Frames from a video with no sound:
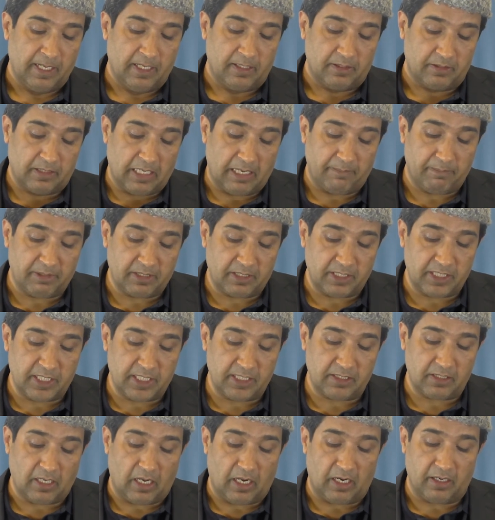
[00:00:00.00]
The
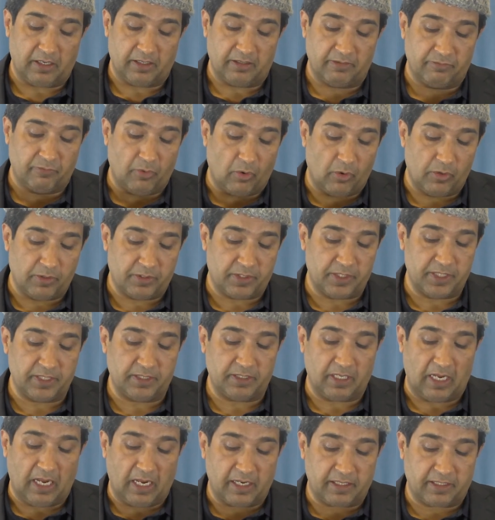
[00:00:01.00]
Ahmadis are revolting
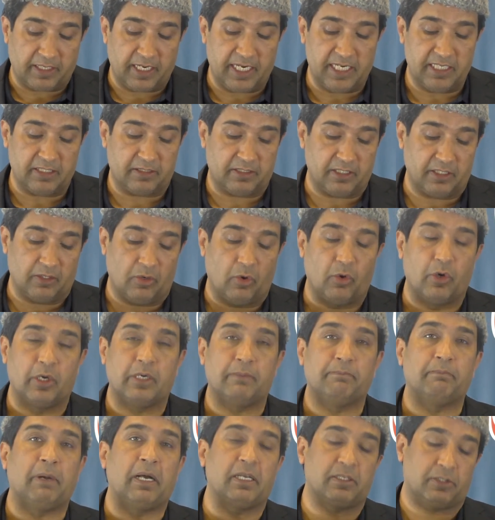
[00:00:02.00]
against their own
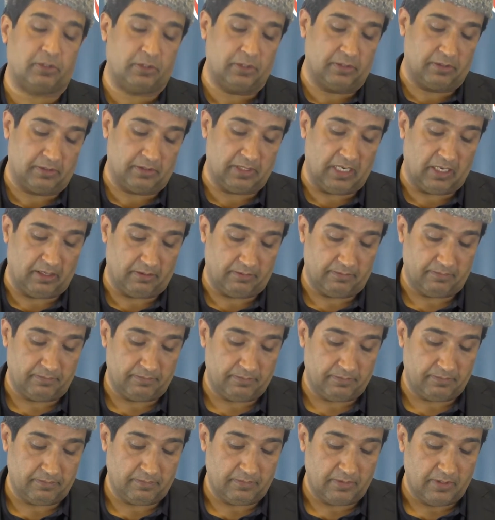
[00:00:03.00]
masters now.
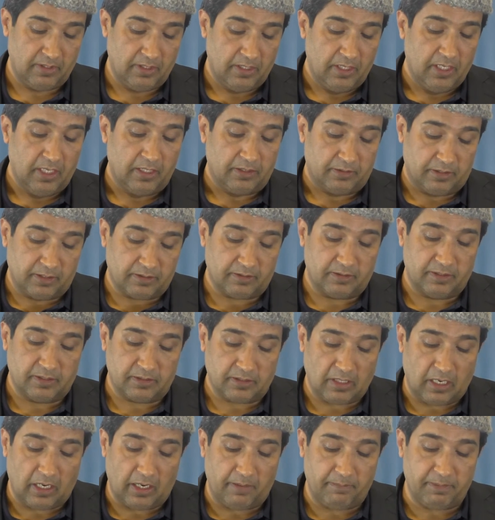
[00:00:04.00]
This
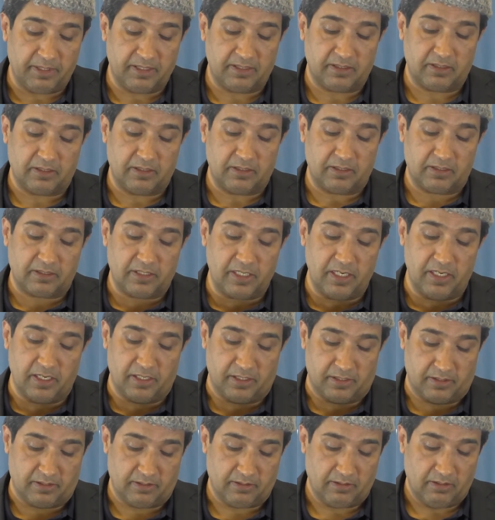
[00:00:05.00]
Nizam is
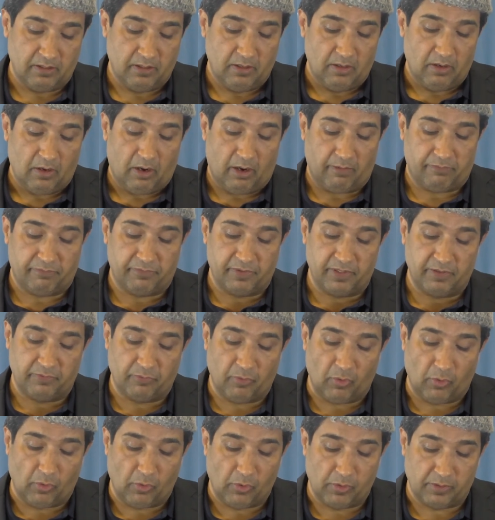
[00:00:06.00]
scared of
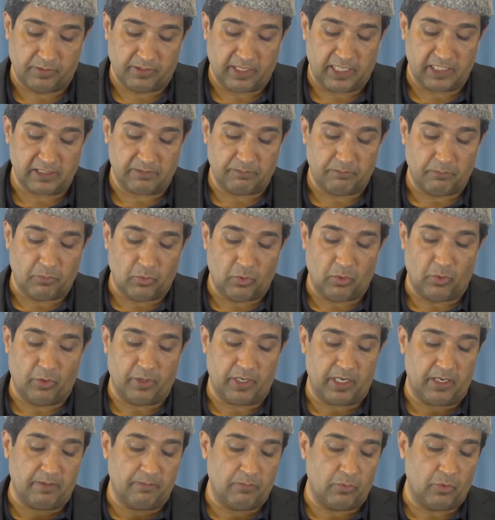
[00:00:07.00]
revolt as more
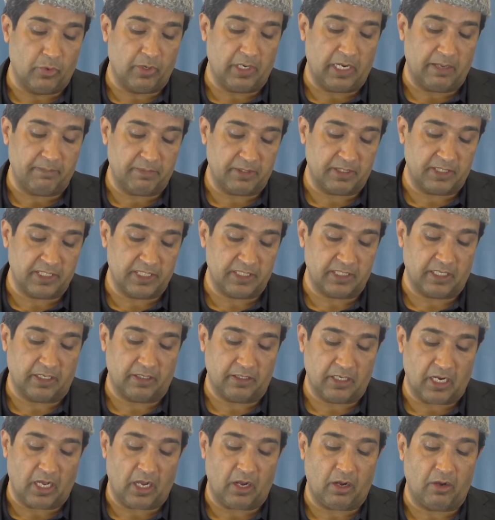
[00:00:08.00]
and more Ahmadis are
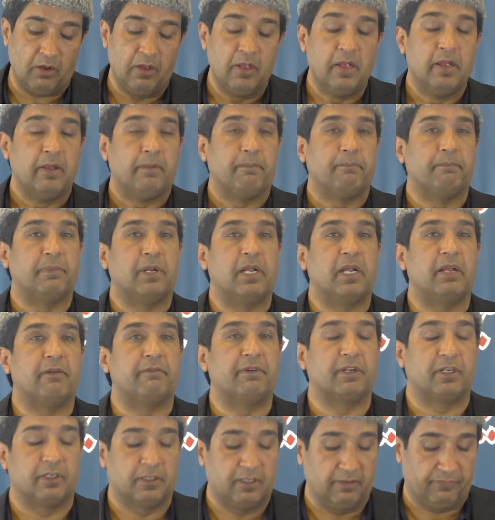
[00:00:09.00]
now
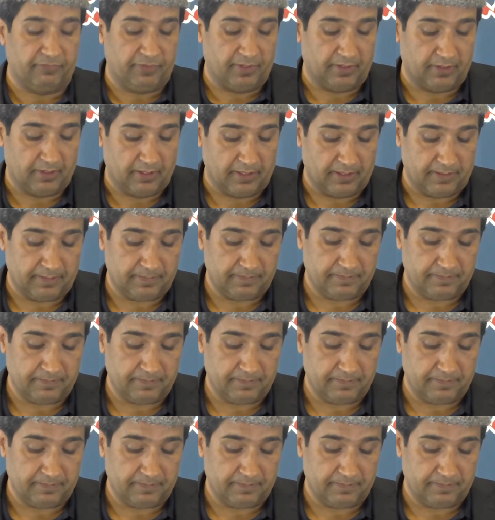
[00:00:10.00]
behaving differently.